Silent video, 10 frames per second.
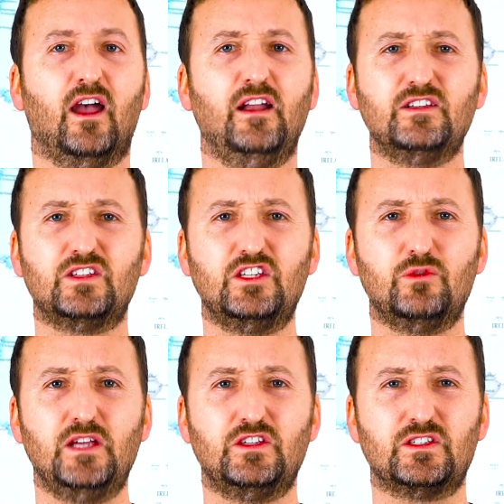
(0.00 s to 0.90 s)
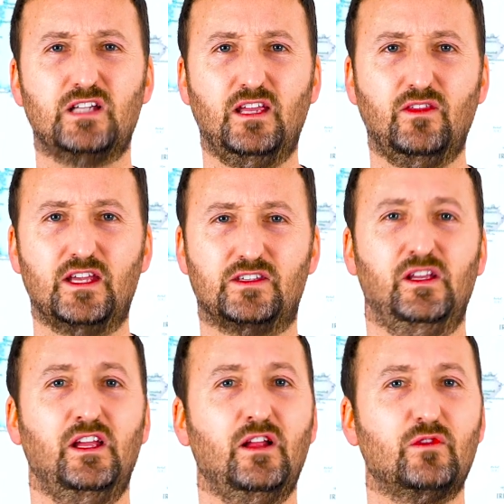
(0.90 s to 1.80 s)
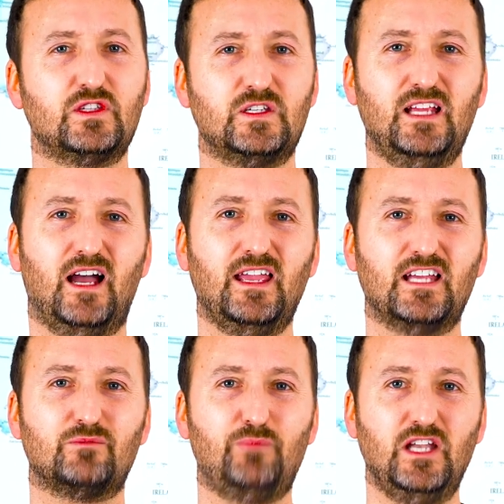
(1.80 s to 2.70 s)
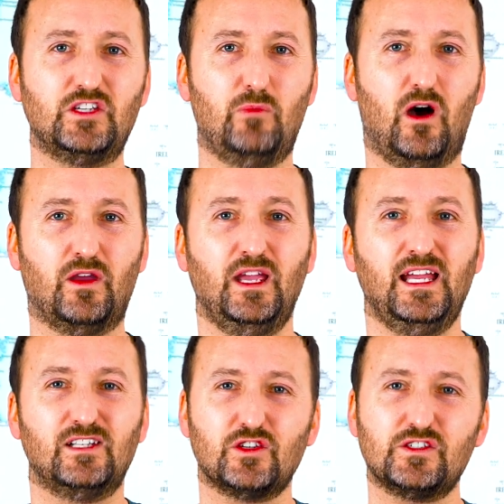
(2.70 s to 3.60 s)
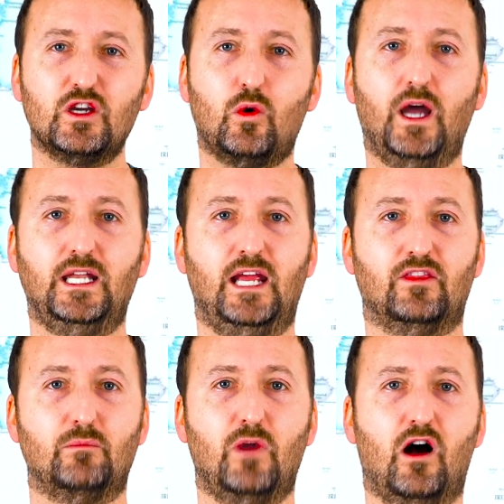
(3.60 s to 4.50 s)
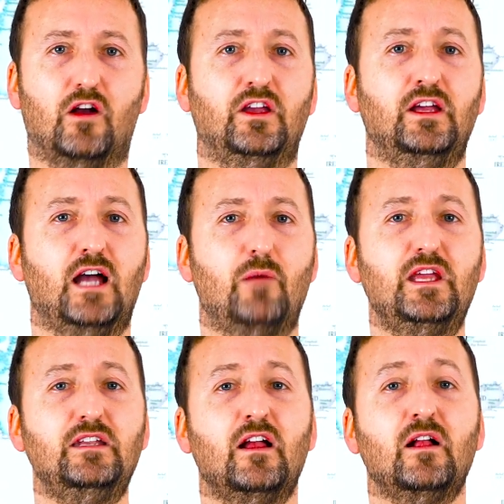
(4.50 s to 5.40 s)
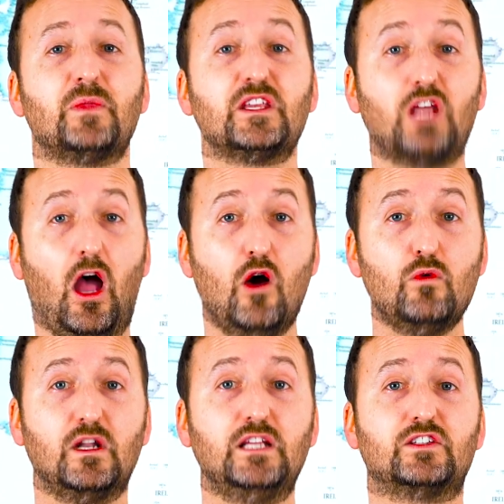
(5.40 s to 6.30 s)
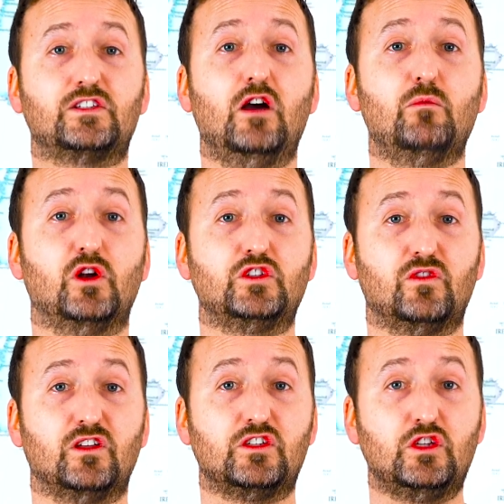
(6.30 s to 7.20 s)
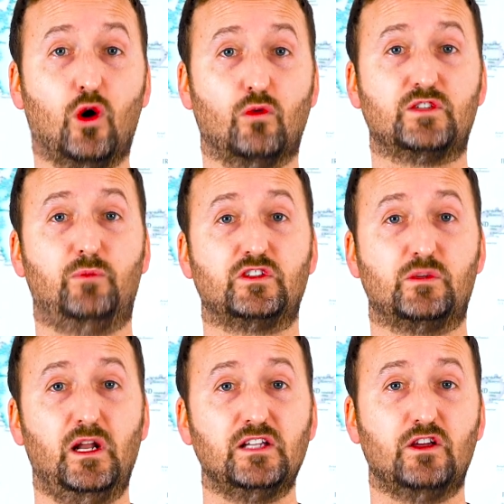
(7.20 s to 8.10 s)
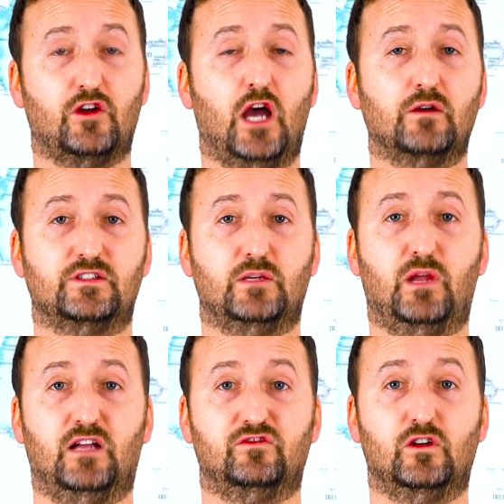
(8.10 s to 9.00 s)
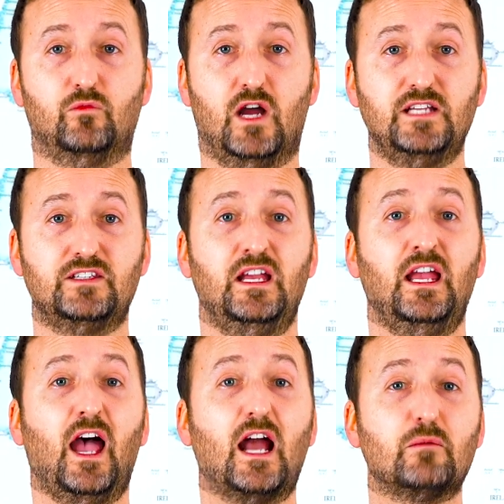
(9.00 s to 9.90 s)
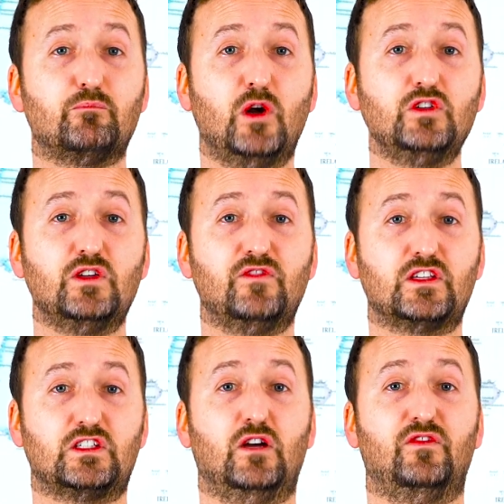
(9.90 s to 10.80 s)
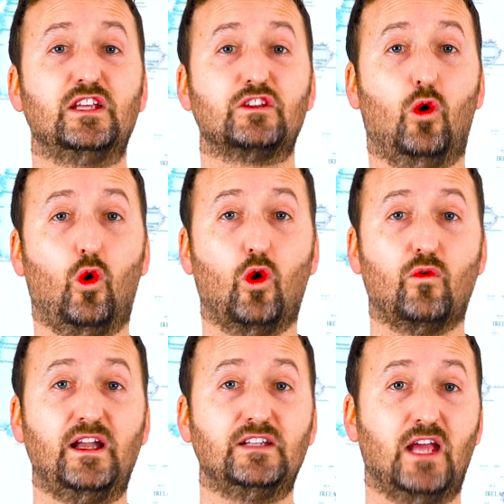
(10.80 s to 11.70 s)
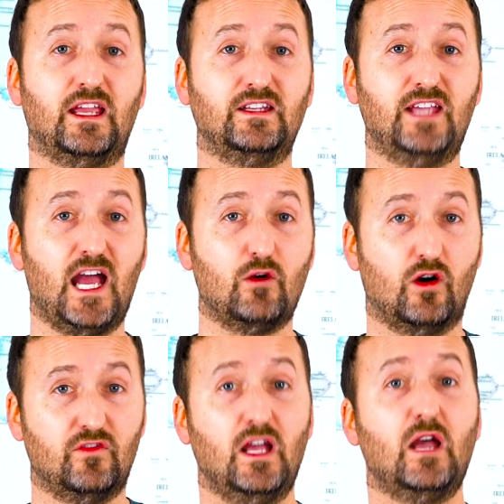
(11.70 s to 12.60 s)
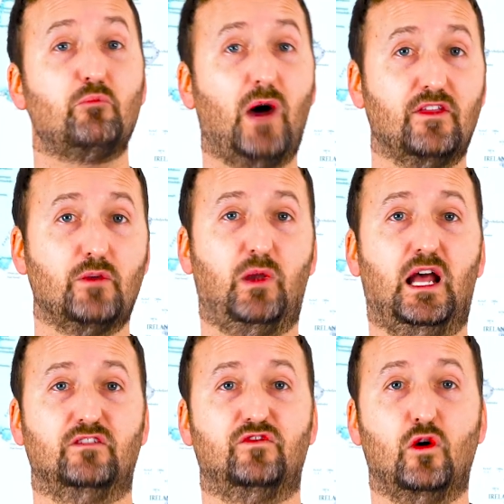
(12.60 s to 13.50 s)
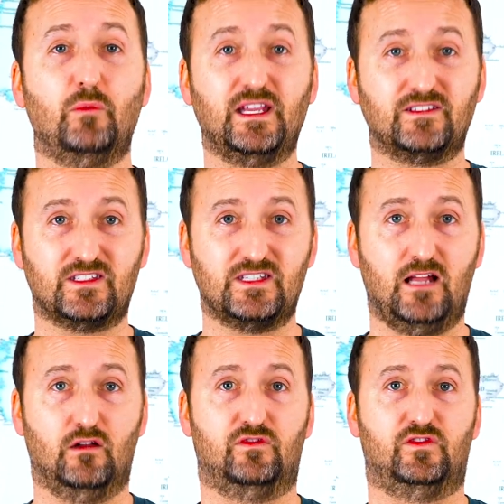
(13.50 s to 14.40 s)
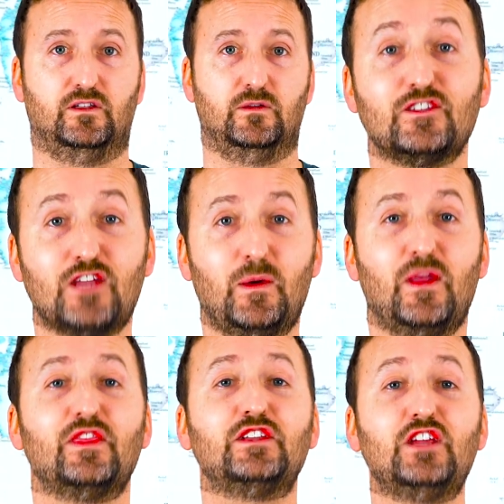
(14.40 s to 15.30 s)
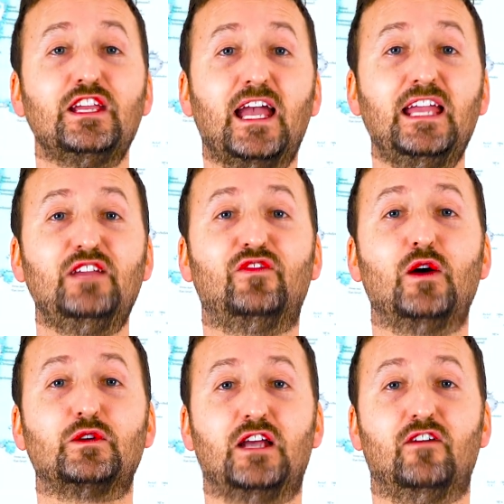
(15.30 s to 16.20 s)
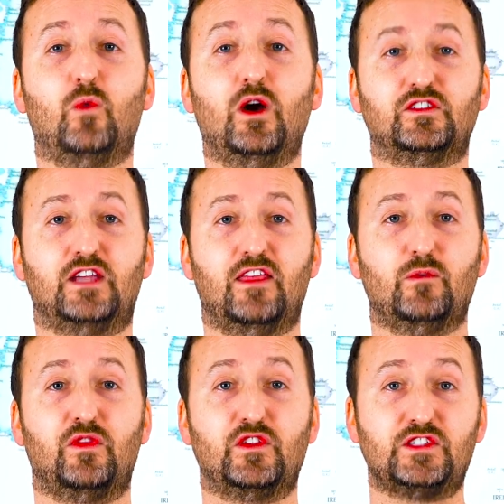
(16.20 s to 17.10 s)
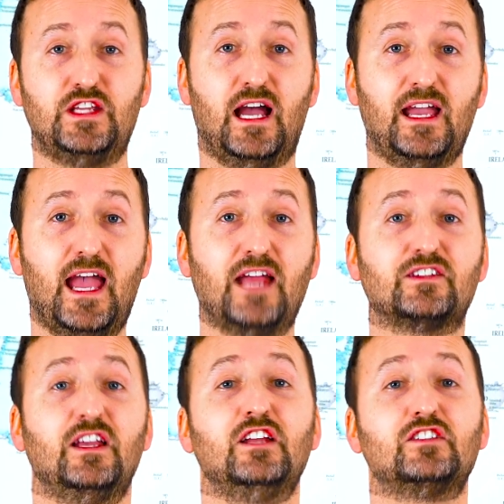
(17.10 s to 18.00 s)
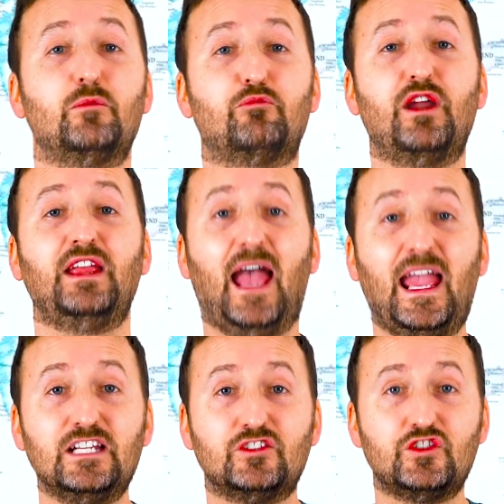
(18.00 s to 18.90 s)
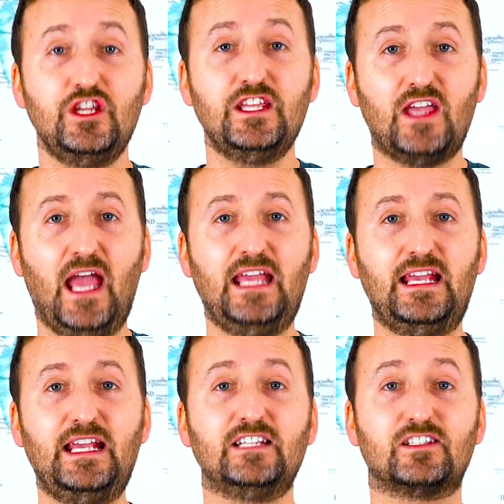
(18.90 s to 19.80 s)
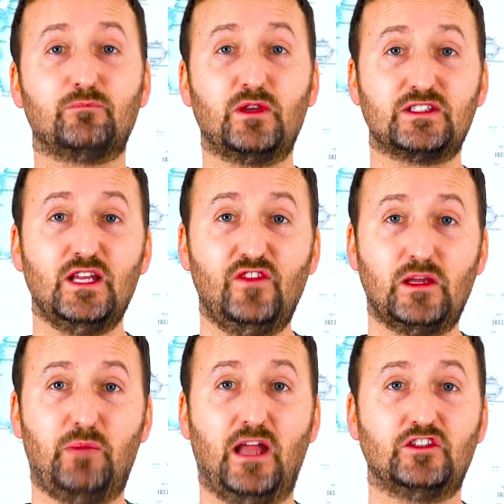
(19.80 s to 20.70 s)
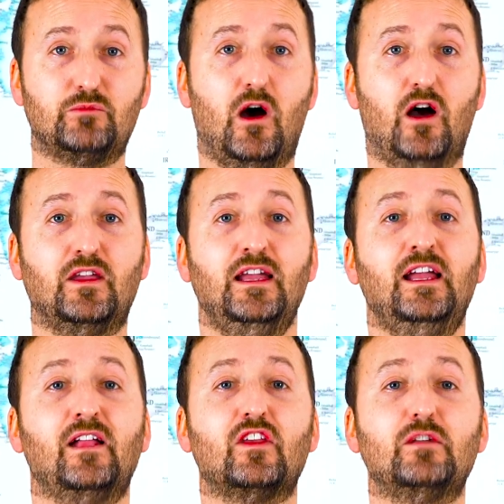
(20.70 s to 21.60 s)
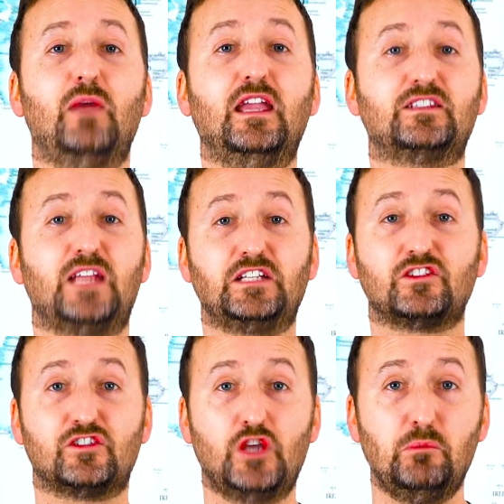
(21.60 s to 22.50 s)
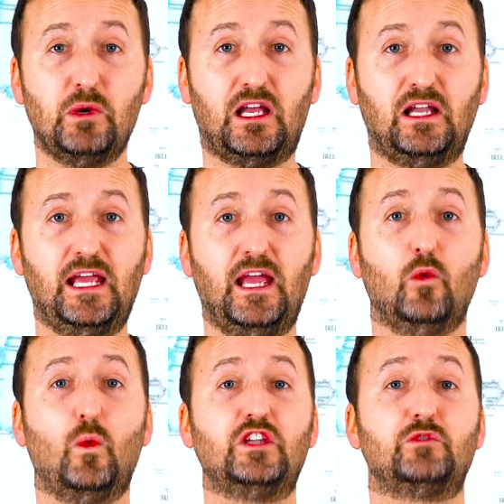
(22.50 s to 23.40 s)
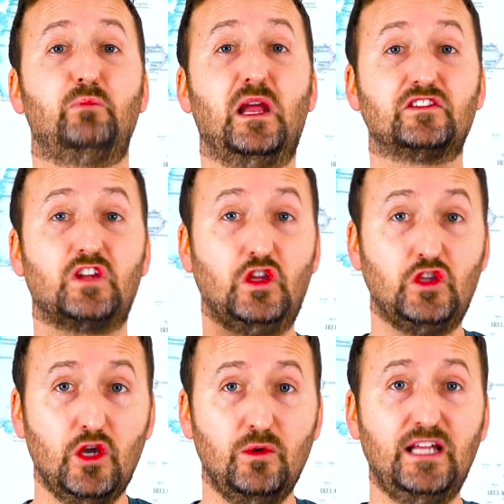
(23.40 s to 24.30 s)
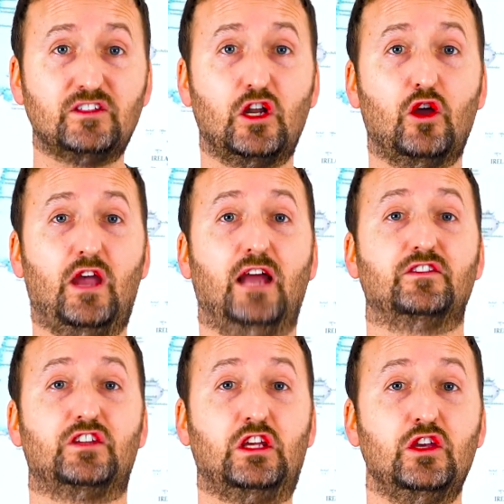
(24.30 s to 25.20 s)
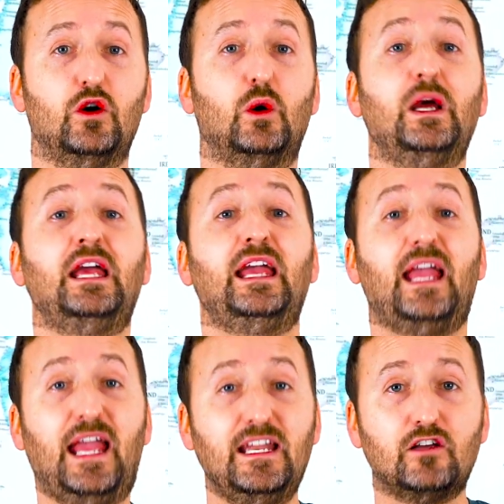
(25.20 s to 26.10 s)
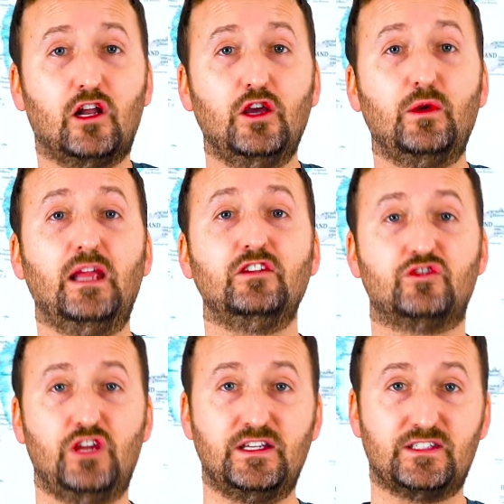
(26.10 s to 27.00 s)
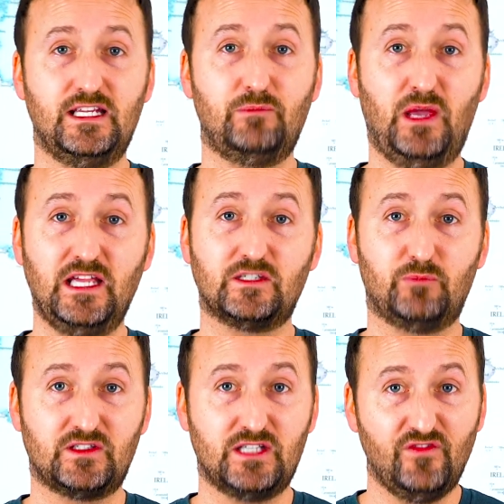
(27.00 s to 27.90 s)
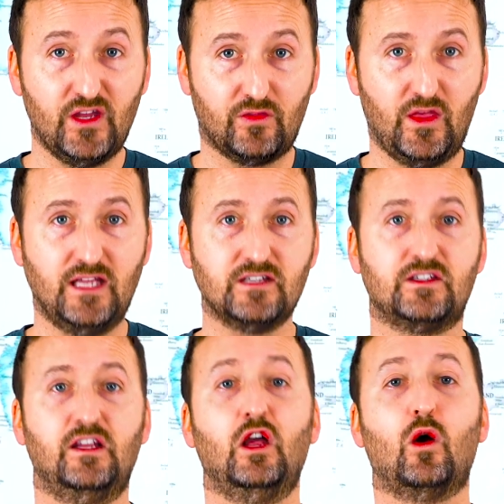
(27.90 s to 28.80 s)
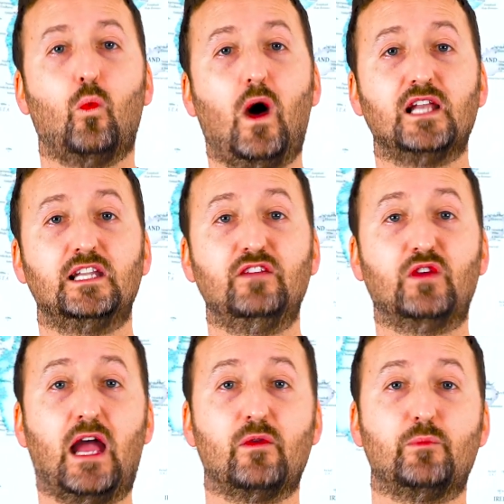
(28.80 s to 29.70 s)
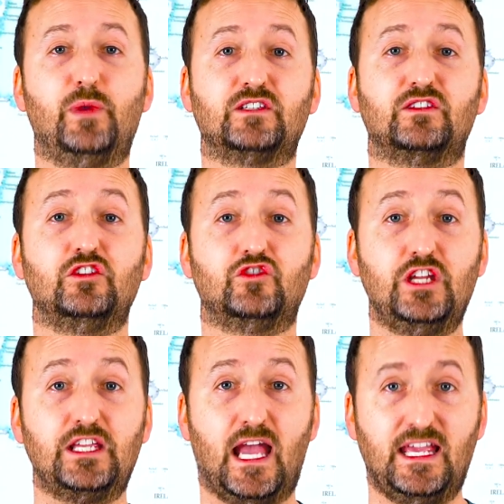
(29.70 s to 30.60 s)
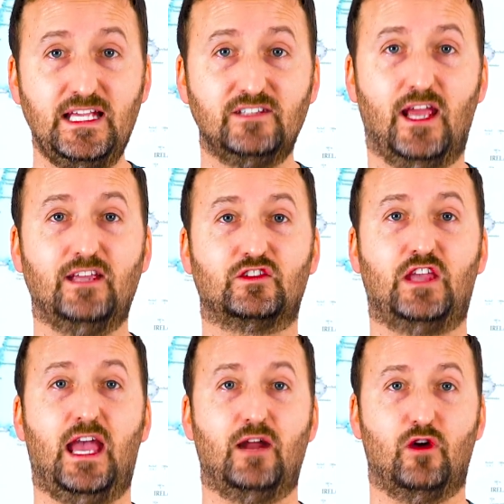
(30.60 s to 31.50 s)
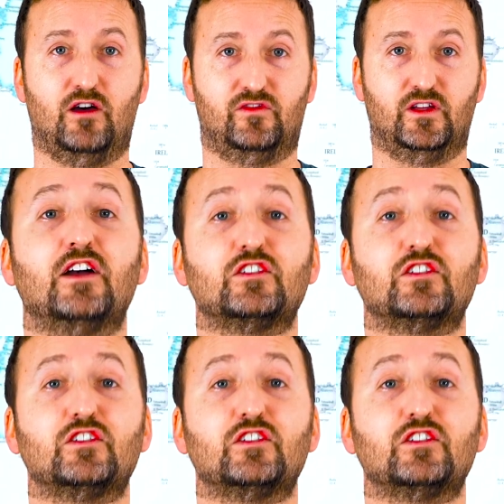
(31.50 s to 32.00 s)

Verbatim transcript: And in situations like this, the C I S benchmark doesn't quite hit the mark. I mean, there's only so much that's your responsibility on a hosted platform, right? And a bunch of this stuff is already taken care of by the platform itself. So the G K E folks have worked together with the C I S to bring a G K E specific benchmark that makes it super clear which bits you need to look at and secure, including G C P specific things, while leaving out the bits that G K E takes care of.